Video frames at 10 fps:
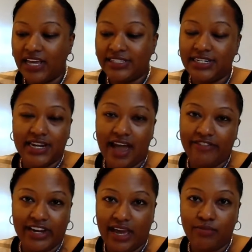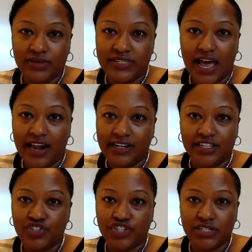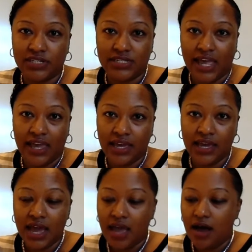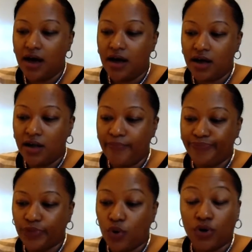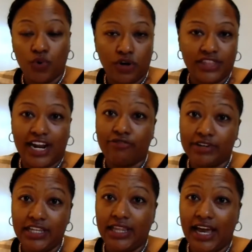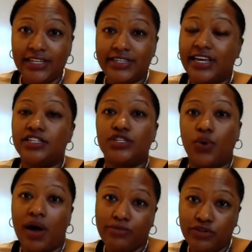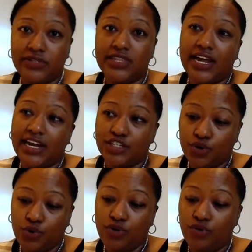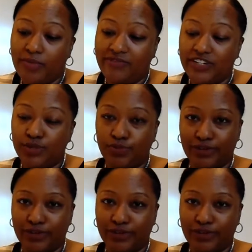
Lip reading: it didn't have a name beside it. It's just a saying or a quote that I really liked, and so I'm using that as the quote on my vision